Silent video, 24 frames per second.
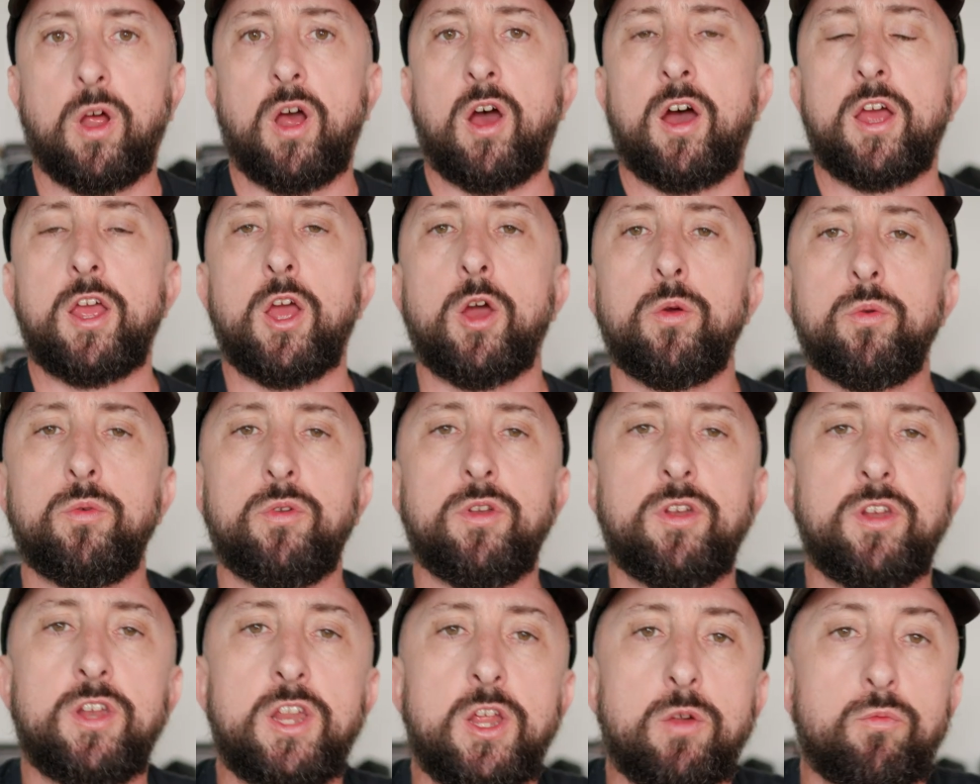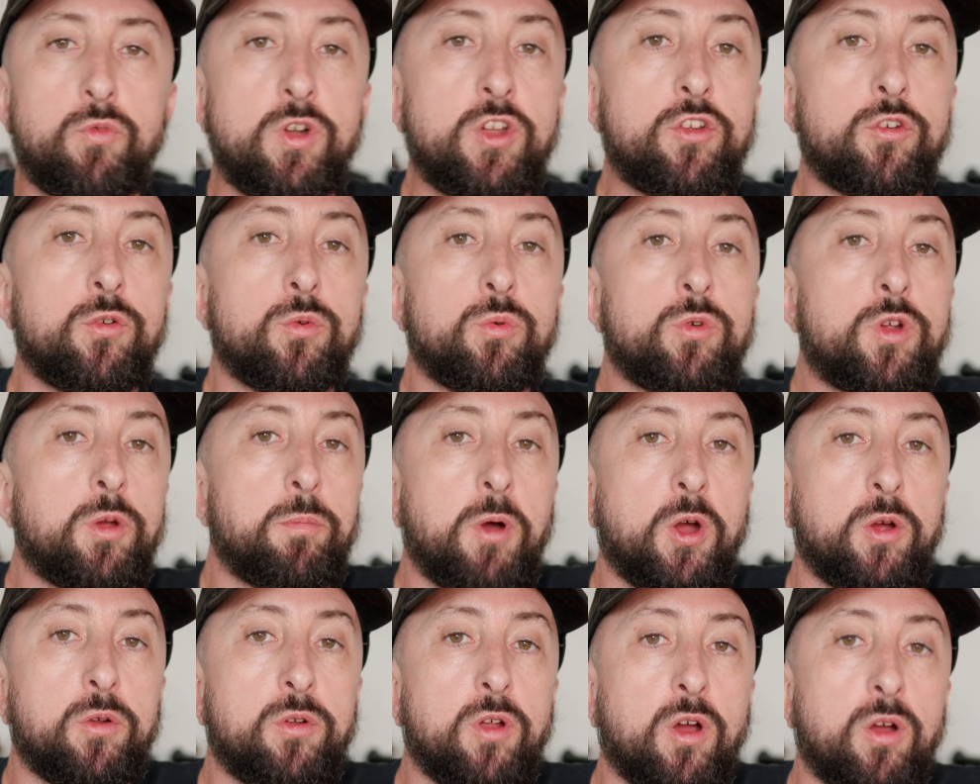I own the original
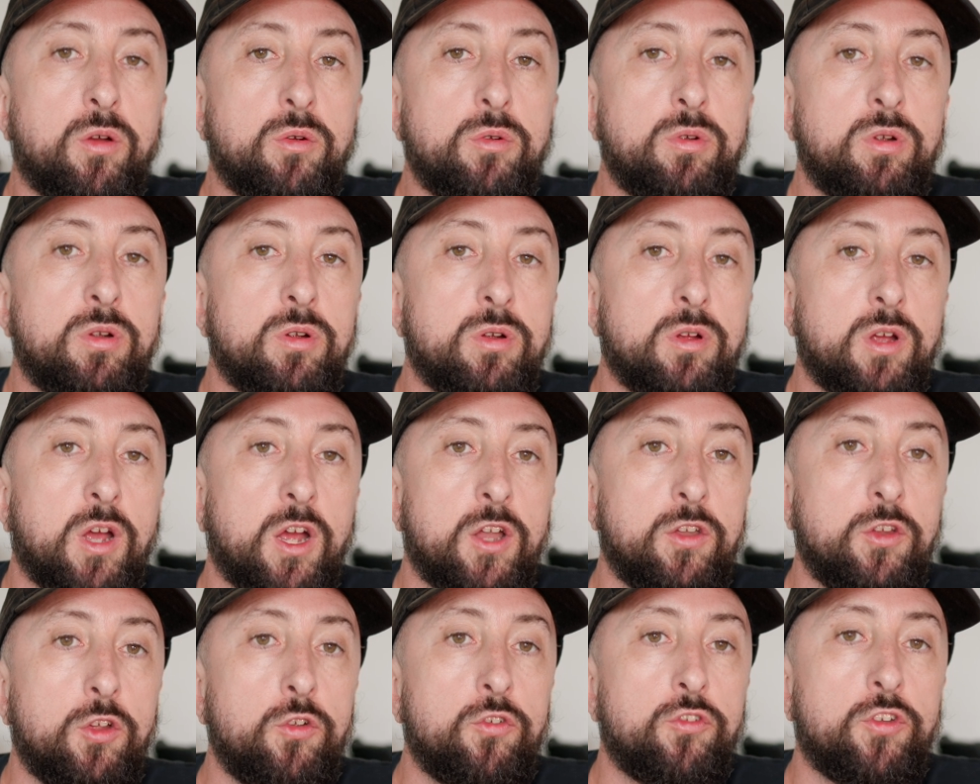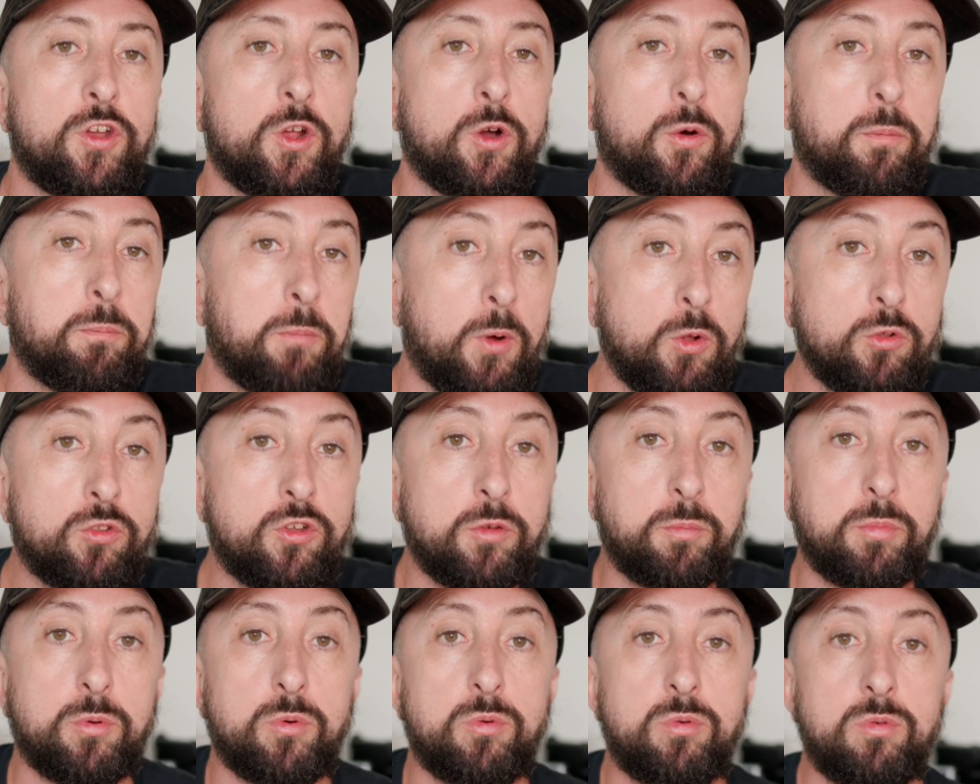Komodo and used it on
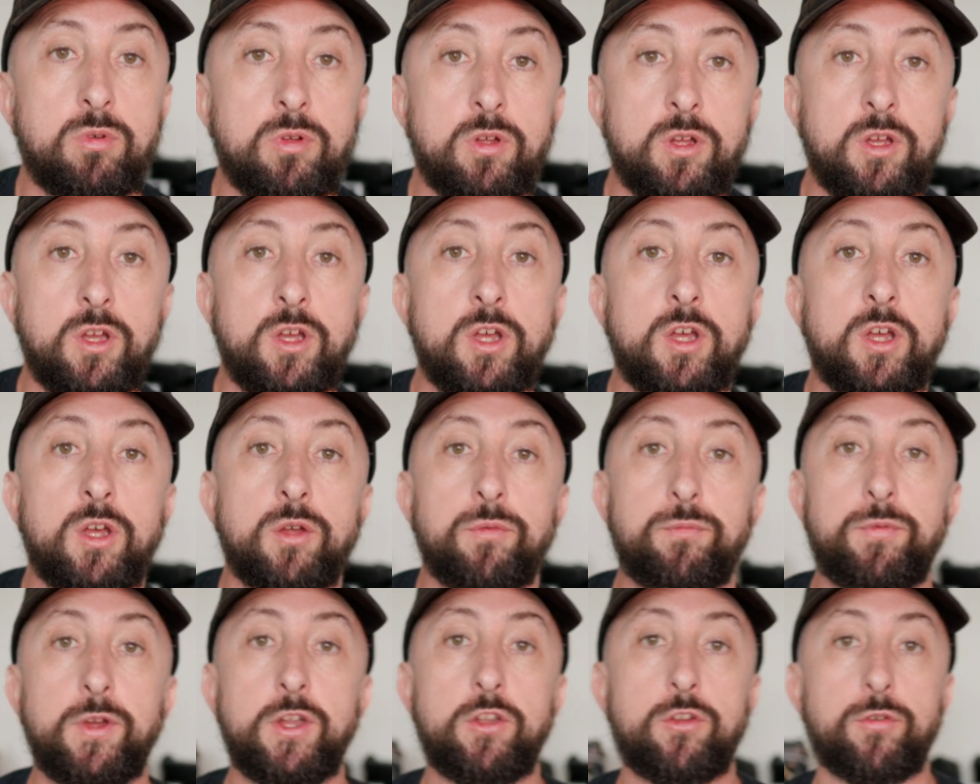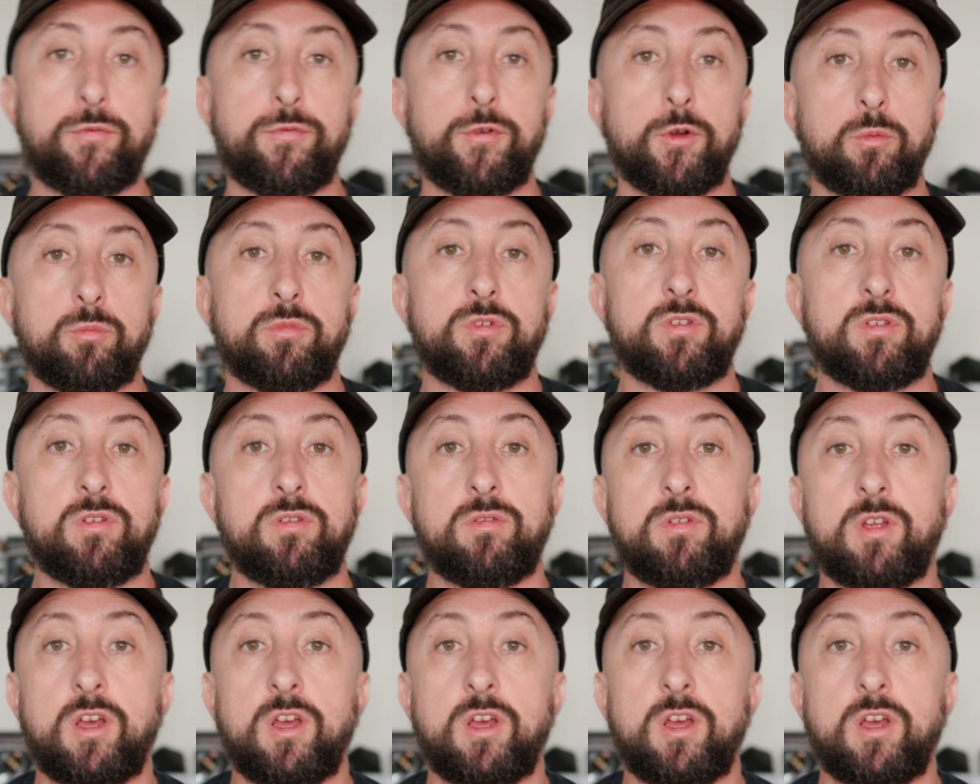multiple feature films.